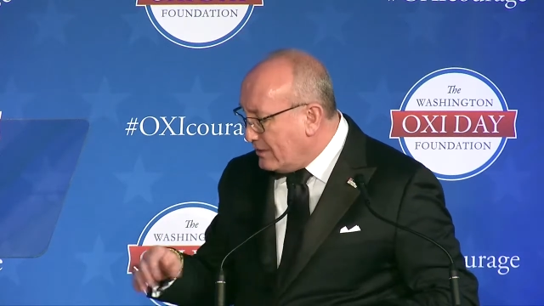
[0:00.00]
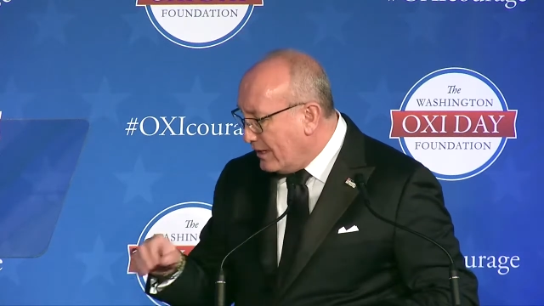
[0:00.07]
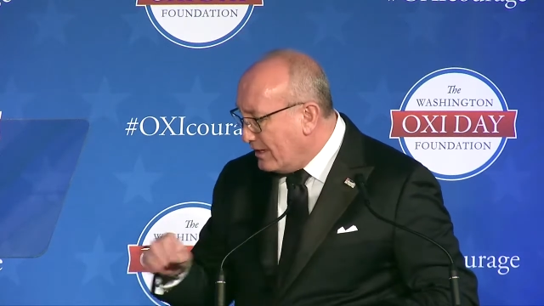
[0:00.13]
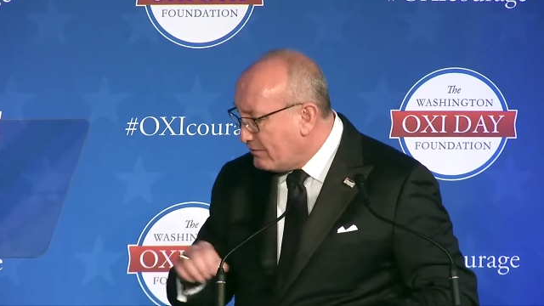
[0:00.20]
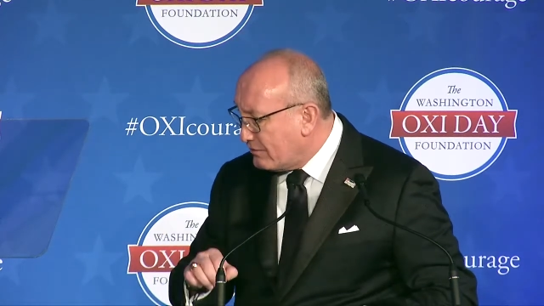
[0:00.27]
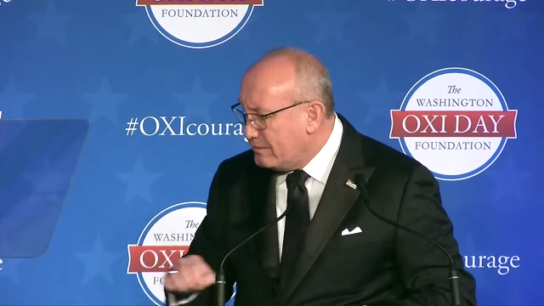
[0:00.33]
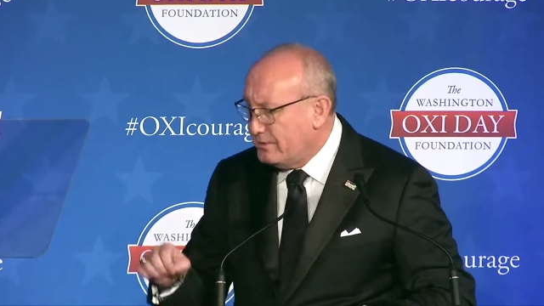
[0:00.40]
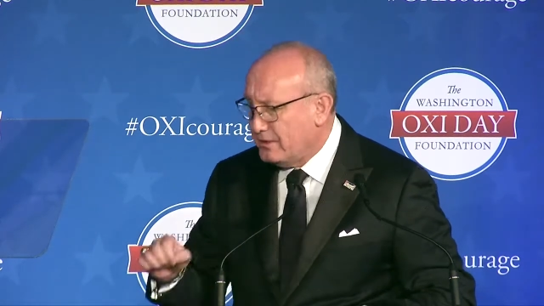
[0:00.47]

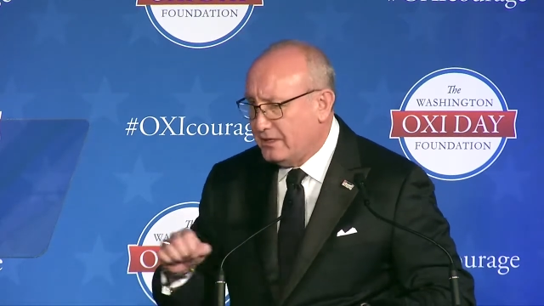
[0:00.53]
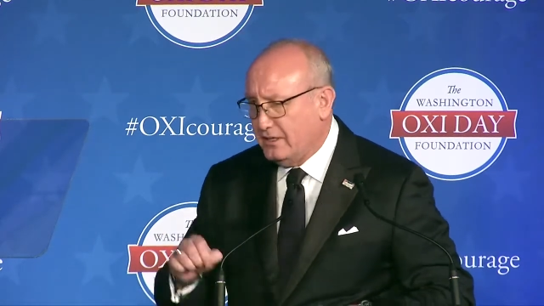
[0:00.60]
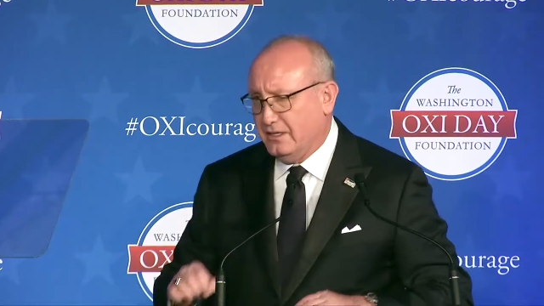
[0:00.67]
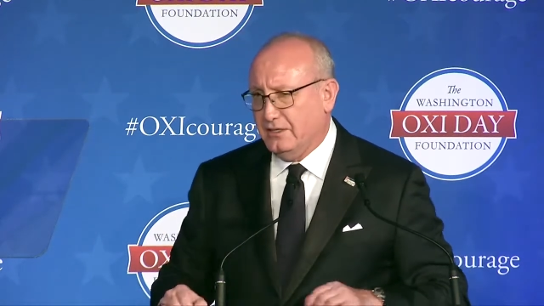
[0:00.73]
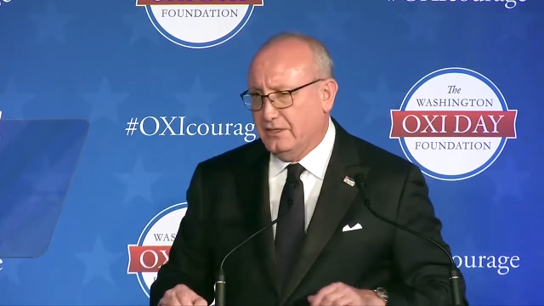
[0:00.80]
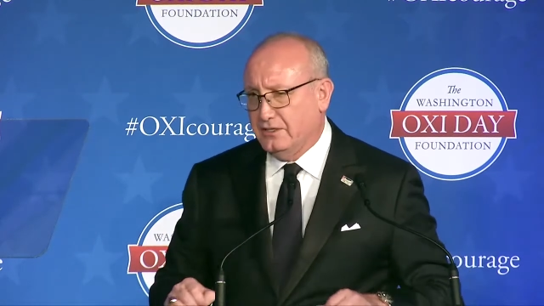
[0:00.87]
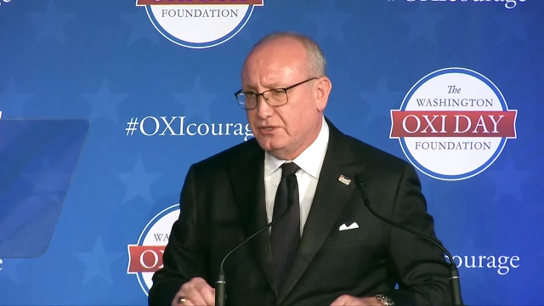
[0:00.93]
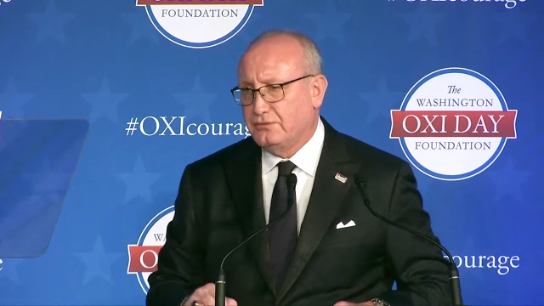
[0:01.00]
Everybody
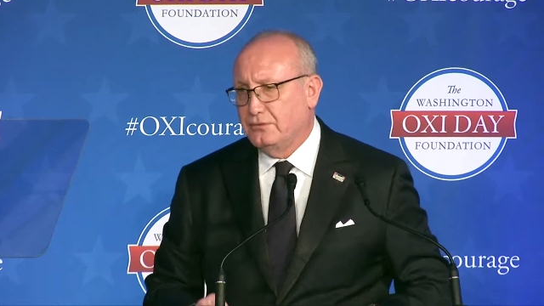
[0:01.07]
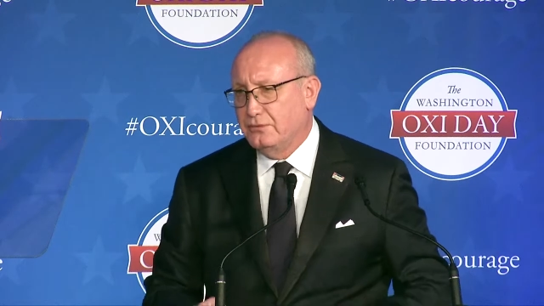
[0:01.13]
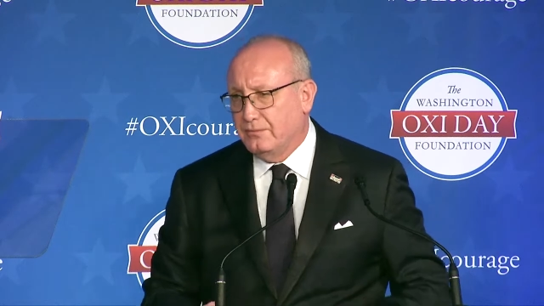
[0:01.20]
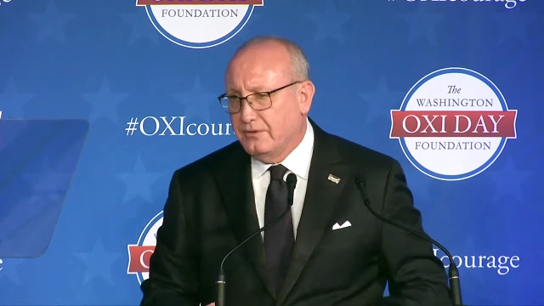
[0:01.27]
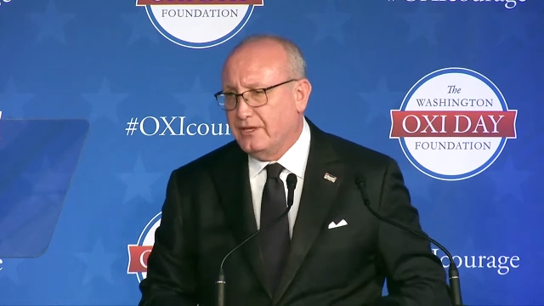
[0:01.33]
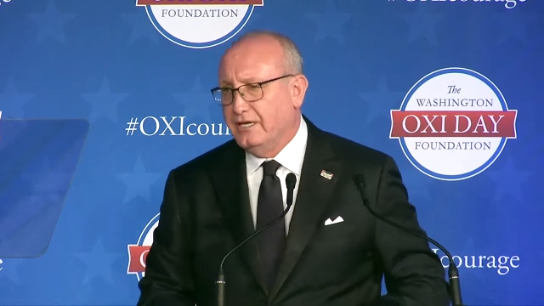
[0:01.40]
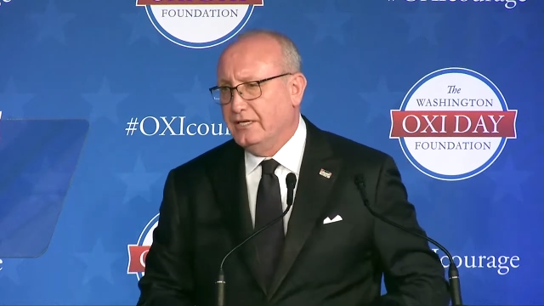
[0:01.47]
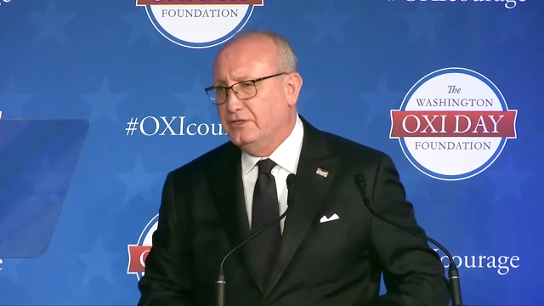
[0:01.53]
in this room
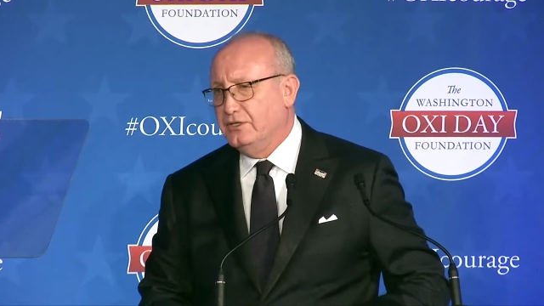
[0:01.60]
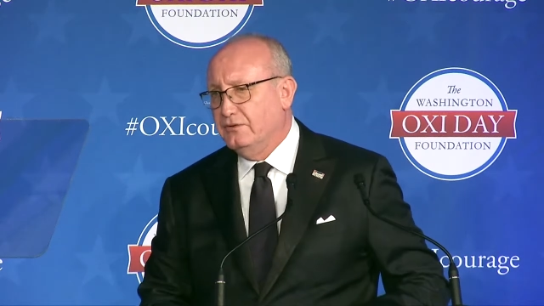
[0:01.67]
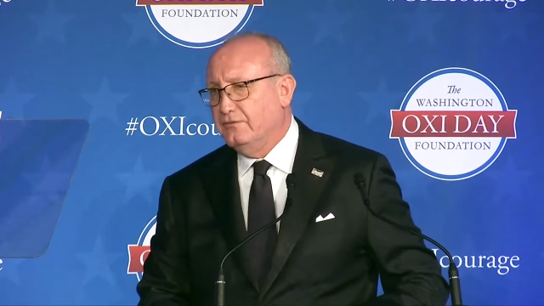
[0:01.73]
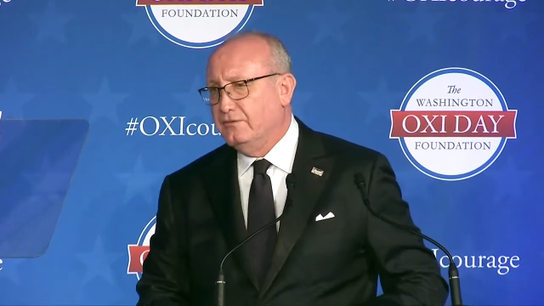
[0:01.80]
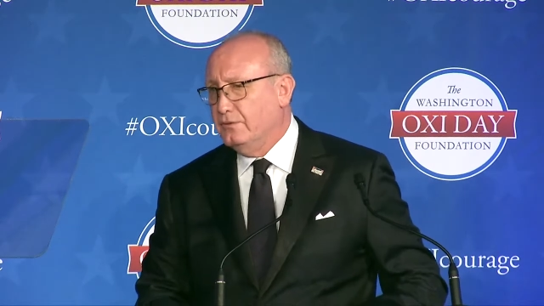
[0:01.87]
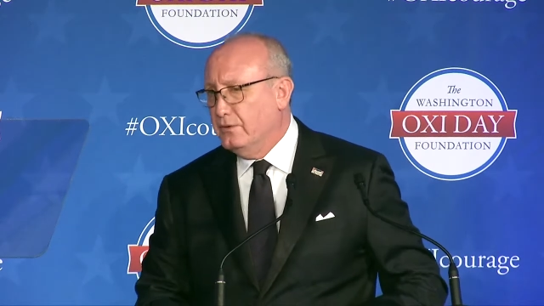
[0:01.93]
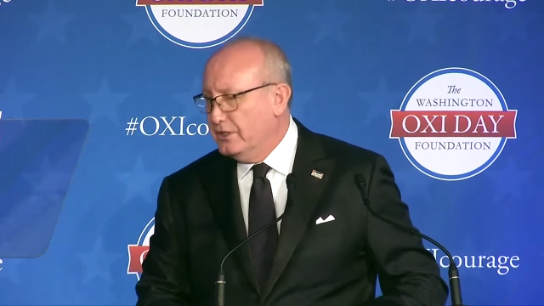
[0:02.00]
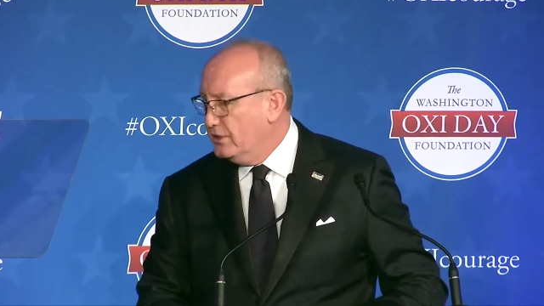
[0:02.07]
thanks you
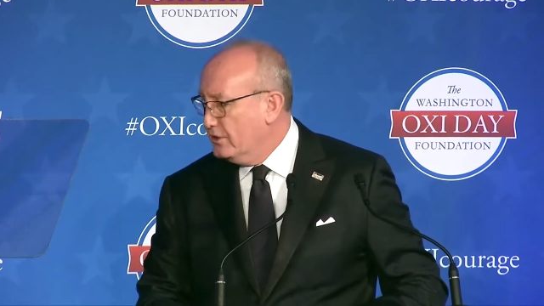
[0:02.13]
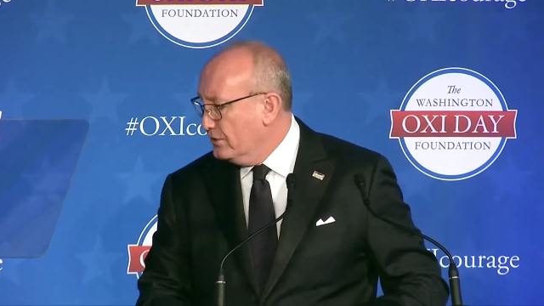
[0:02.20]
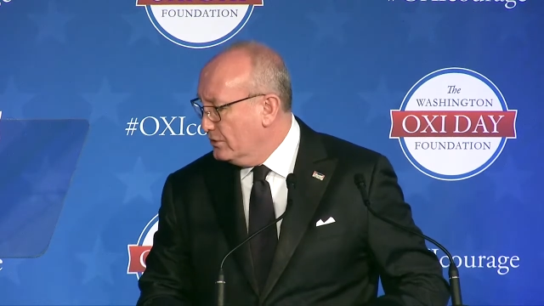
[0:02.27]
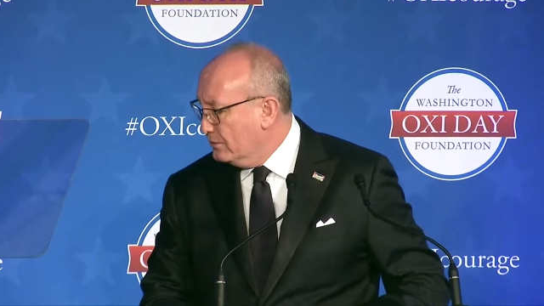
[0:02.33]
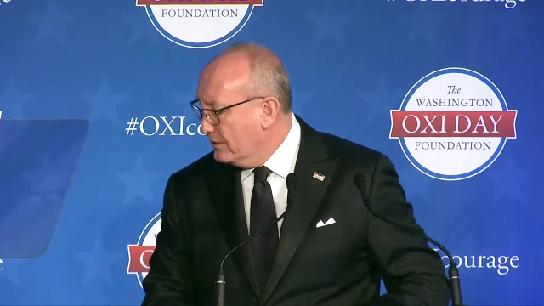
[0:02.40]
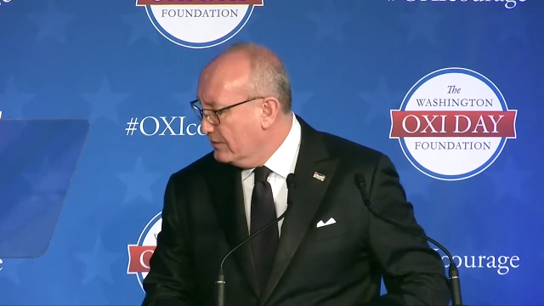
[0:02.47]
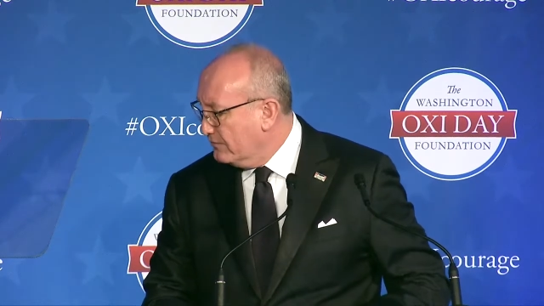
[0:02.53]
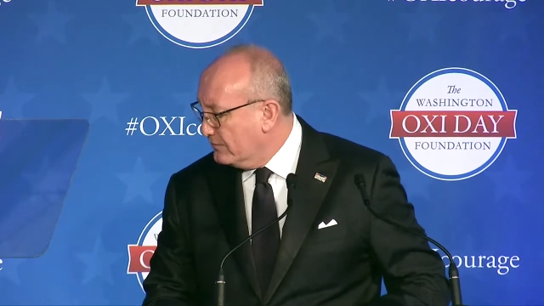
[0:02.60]
for what you're doing